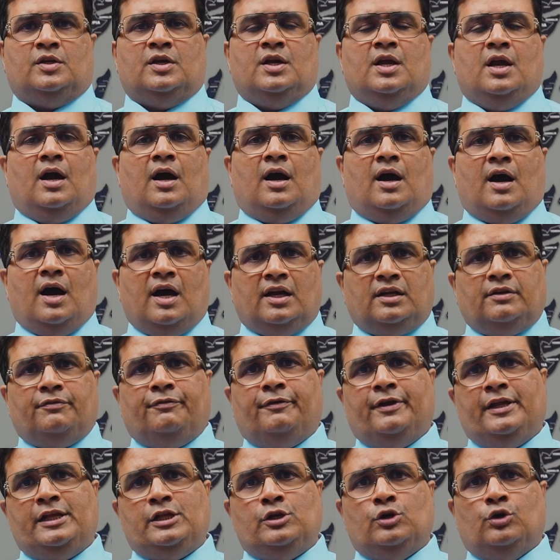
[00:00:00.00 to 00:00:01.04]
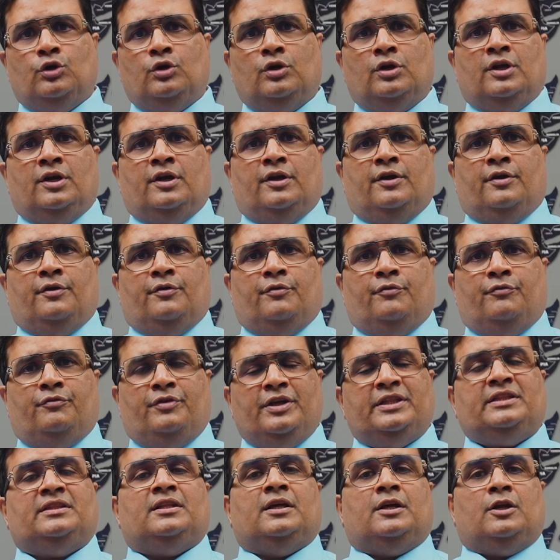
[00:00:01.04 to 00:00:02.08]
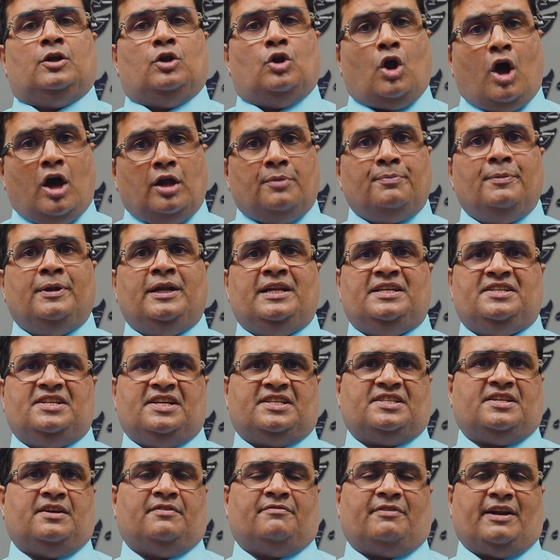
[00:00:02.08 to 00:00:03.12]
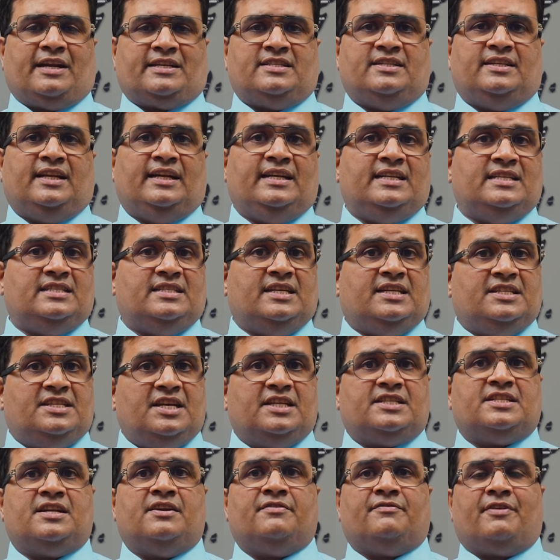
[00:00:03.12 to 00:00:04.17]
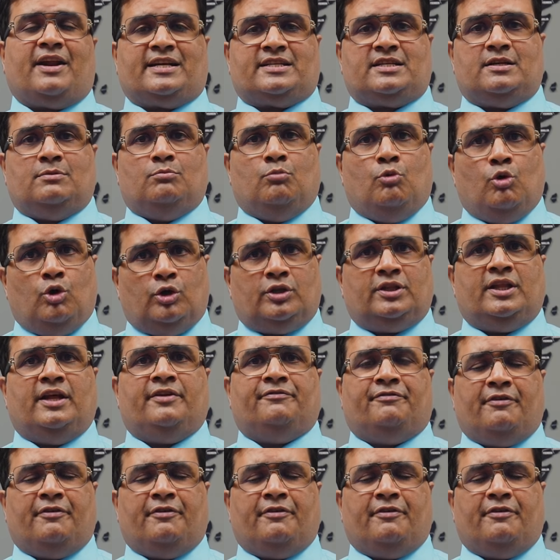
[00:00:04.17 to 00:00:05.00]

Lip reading: Heart failure with normal ejection fraction, that is ejection fraction more than